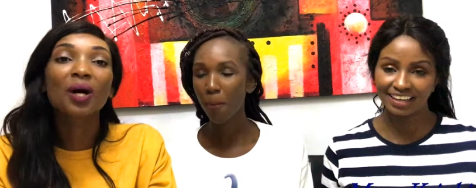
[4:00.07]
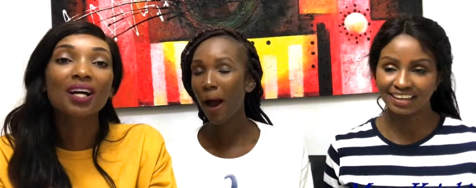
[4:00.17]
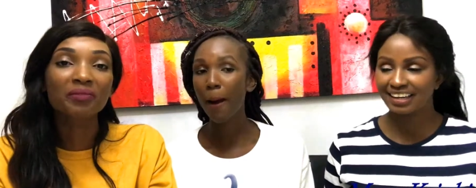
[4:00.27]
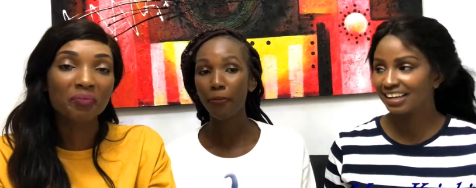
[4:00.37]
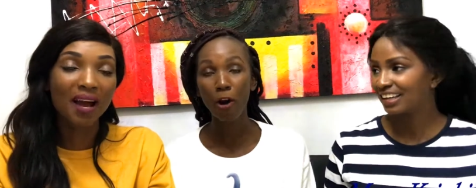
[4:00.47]
Speaker 1: from
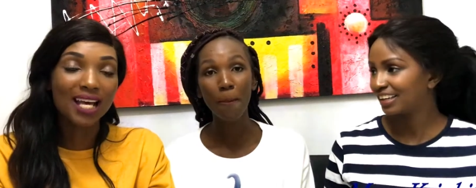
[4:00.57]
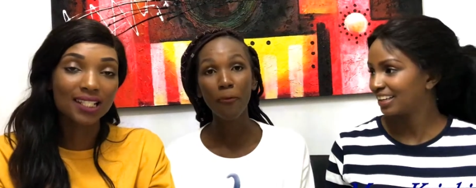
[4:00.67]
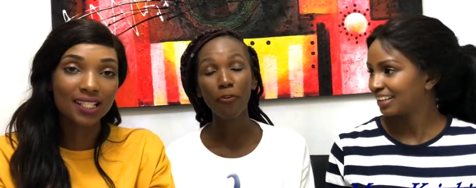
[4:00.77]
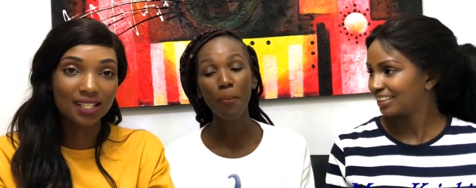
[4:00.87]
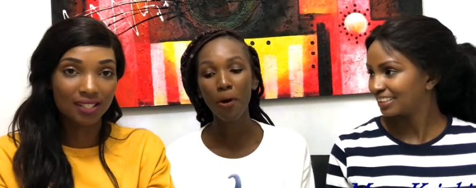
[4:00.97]
her, from,
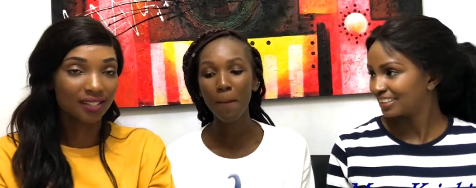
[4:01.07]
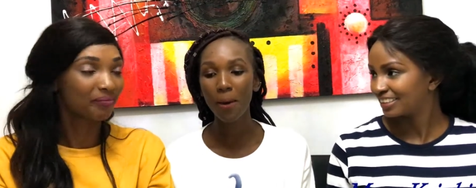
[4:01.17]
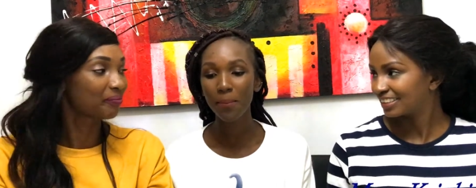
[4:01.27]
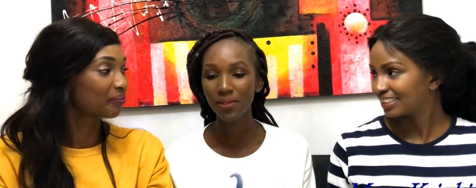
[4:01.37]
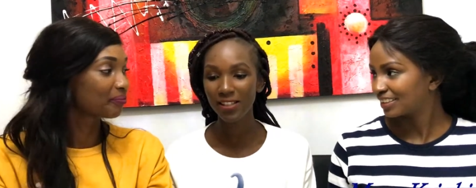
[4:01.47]
from our
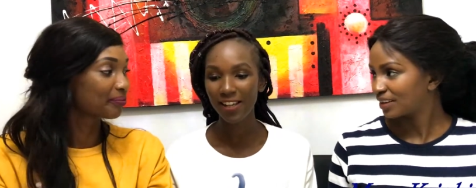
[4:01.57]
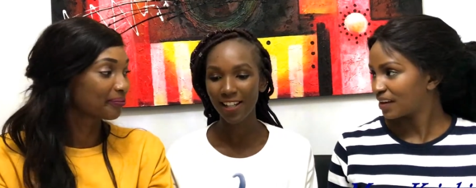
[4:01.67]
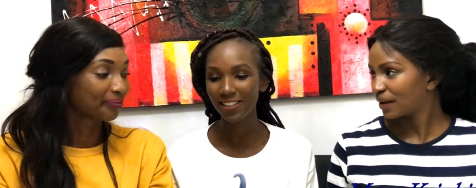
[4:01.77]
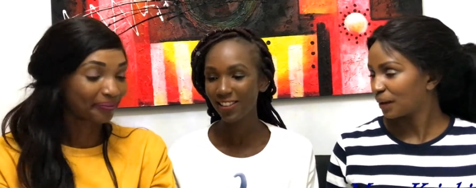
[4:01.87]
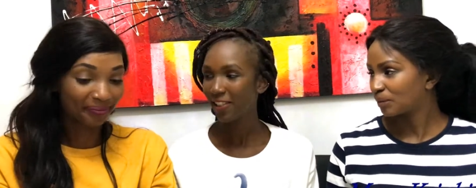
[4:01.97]
mom's
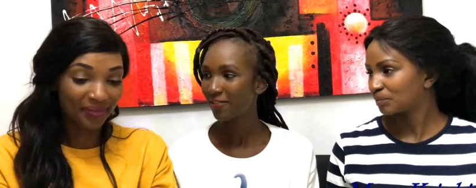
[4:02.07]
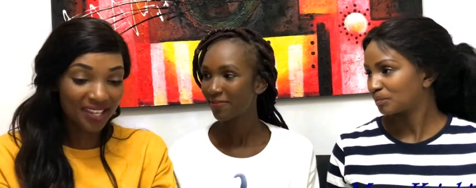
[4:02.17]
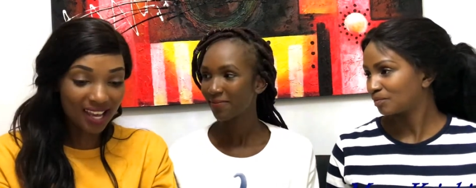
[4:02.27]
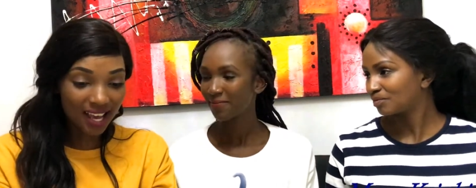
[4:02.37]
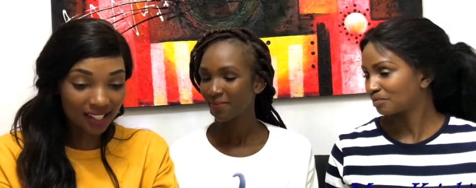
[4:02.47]
side.
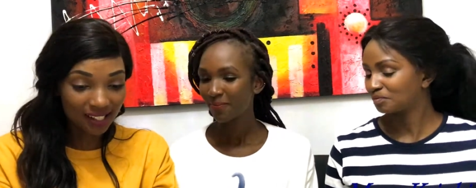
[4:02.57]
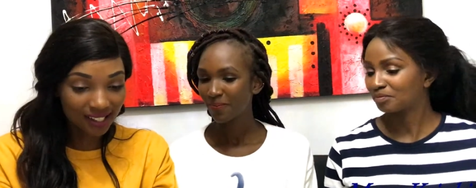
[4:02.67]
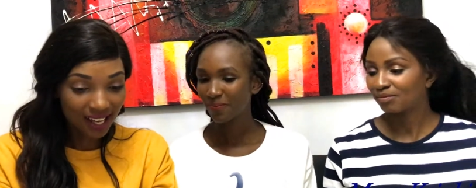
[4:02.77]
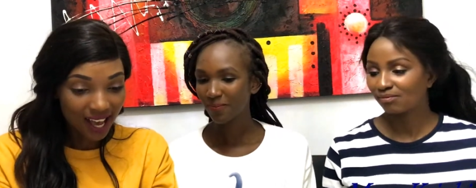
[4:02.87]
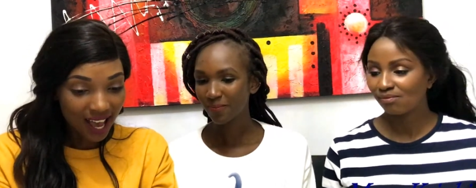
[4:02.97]

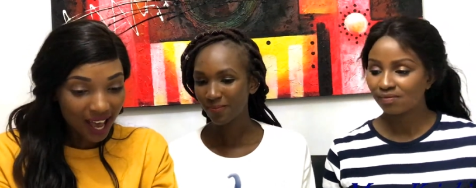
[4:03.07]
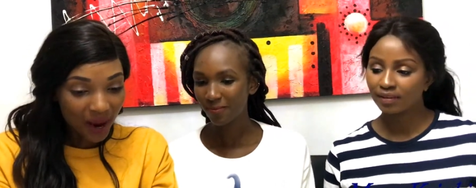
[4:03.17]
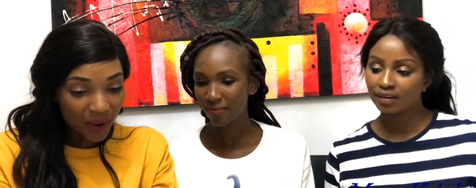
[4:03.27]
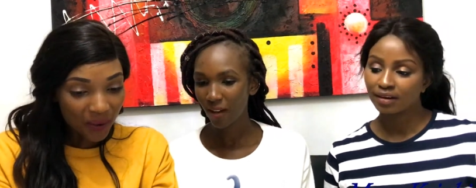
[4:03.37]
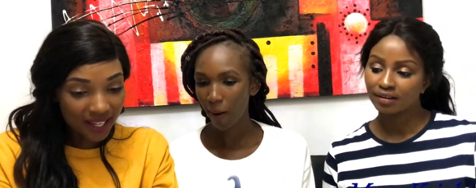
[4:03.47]
Speaker 2: Yes.
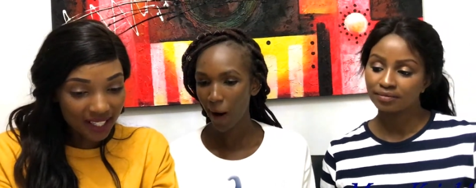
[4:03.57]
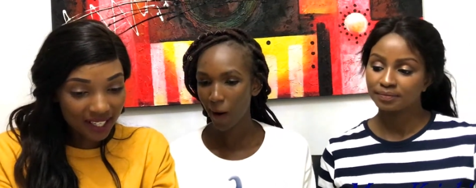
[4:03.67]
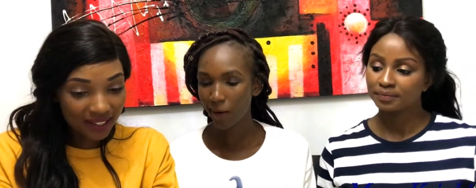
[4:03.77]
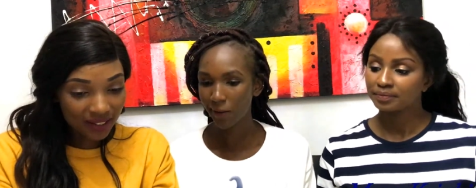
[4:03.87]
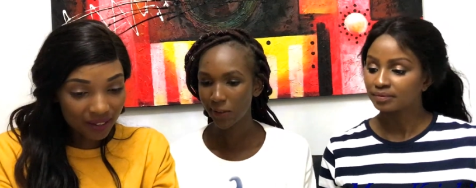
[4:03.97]
What
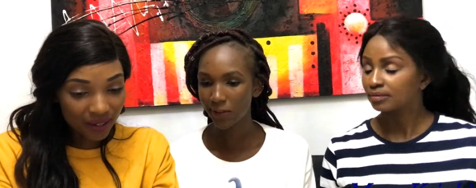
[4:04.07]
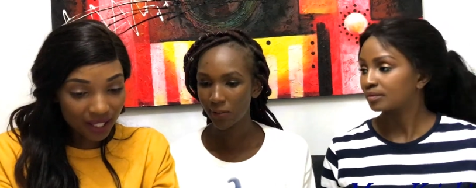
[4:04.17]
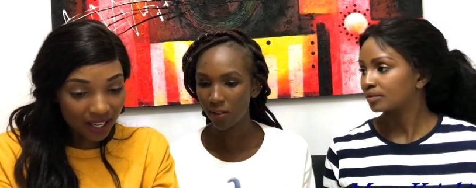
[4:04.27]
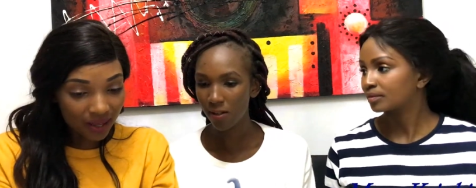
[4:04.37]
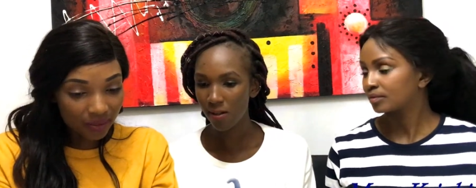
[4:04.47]
does
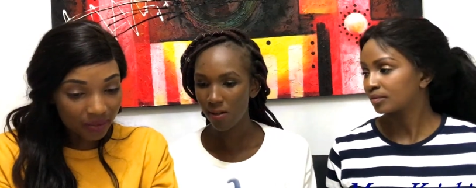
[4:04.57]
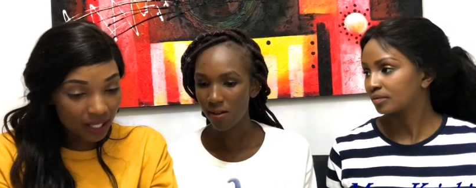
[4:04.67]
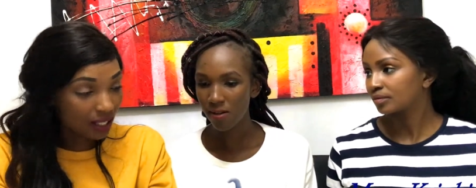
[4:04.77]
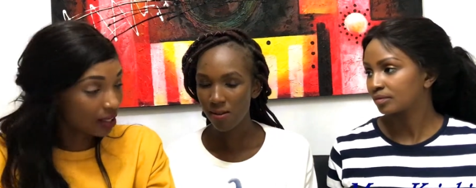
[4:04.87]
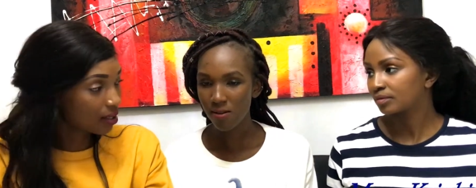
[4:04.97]
your name
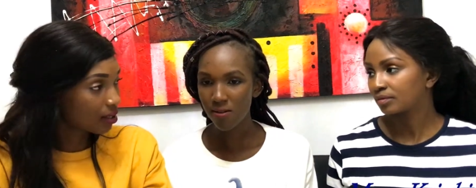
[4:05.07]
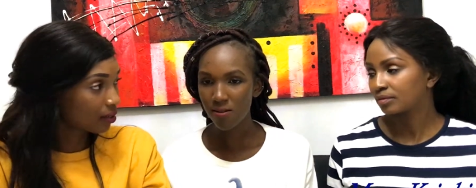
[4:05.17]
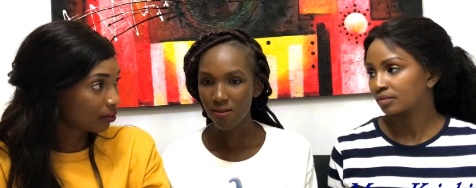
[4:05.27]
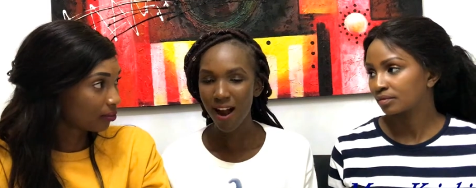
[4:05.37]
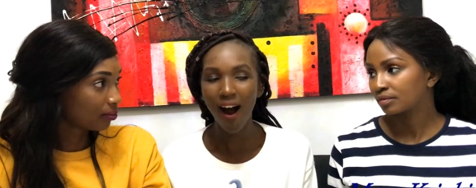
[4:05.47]
mean?
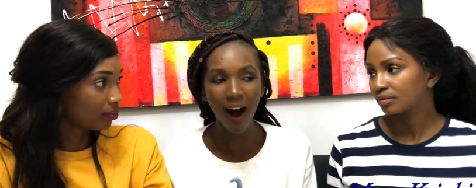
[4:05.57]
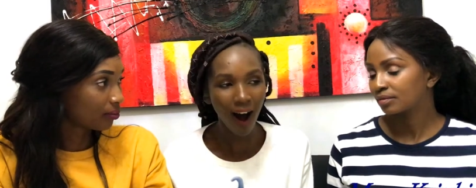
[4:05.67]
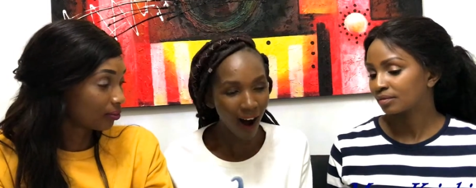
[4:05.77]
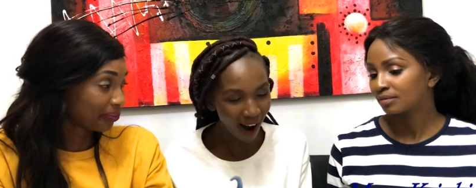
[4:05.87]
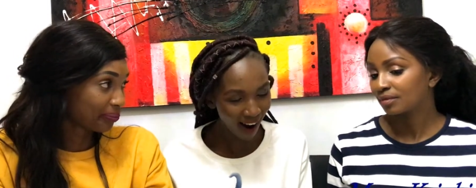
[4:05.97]

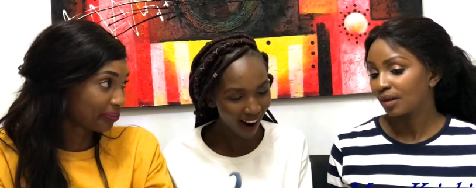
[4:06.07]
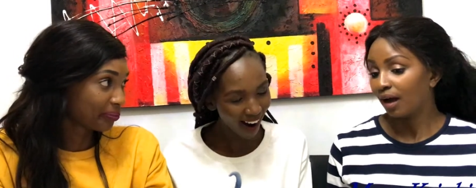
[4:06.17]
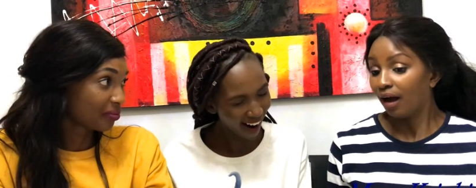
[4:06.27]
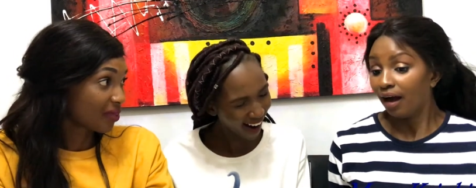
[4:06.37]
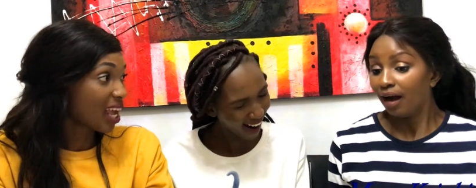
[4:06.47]
I
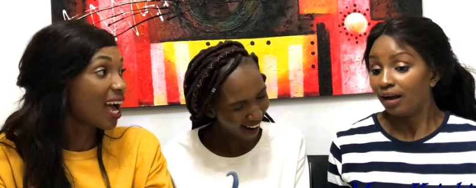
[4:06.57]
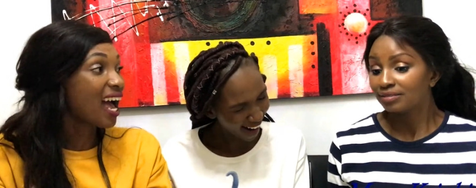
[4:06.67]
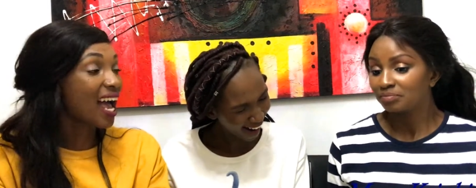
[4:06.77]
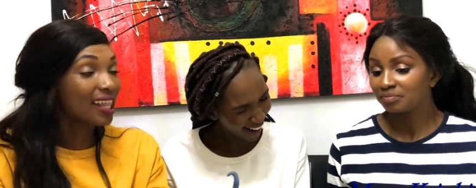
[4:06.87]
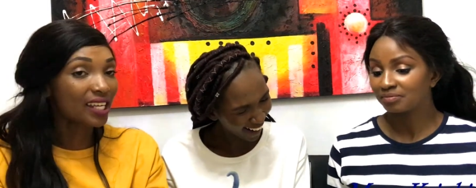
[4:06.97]

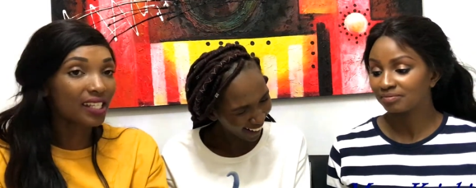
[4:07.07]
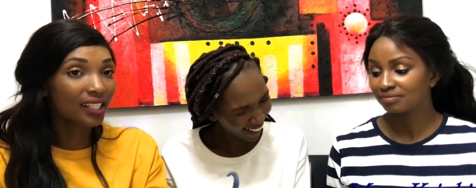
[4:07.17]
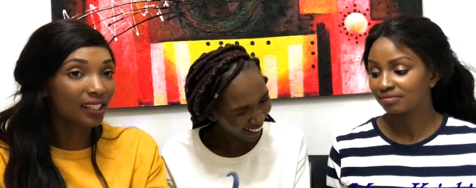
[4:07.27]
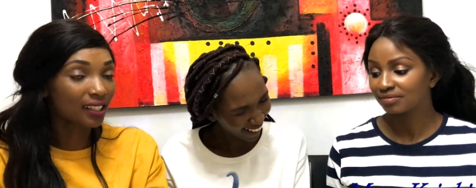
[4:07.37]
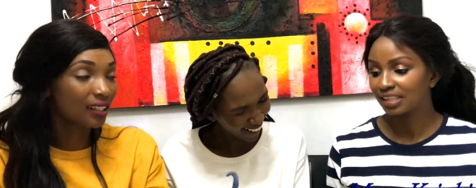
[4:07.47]

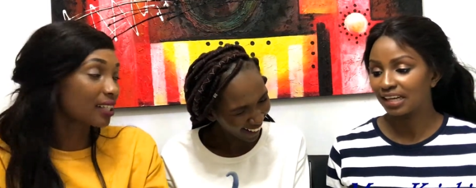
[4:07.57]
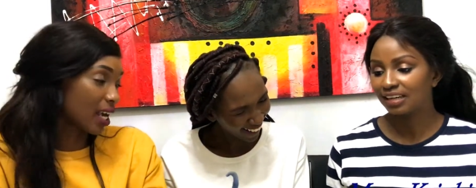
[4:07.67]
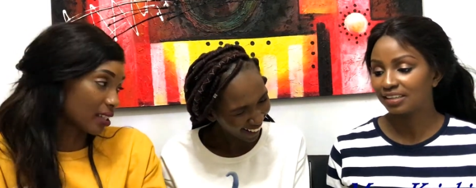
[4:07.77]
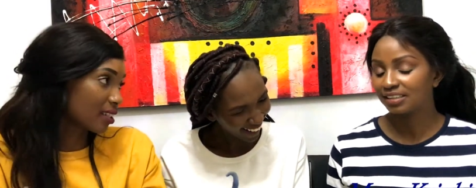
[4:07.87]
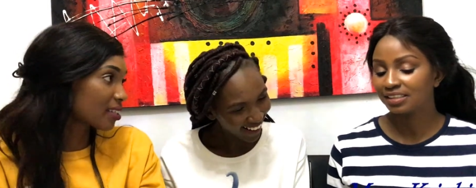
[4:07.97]
think in this,
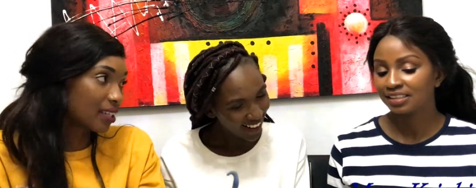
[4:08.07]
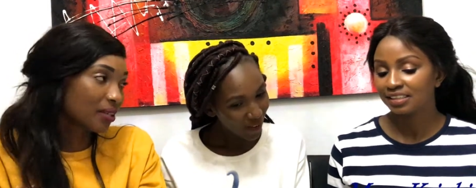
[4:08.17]
yeah, just